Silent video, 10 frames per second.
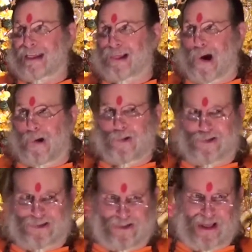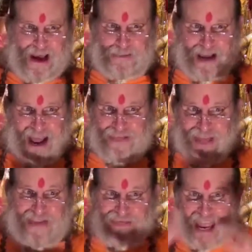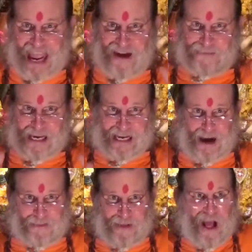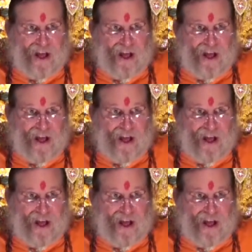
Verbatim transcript: loan to them and that they have become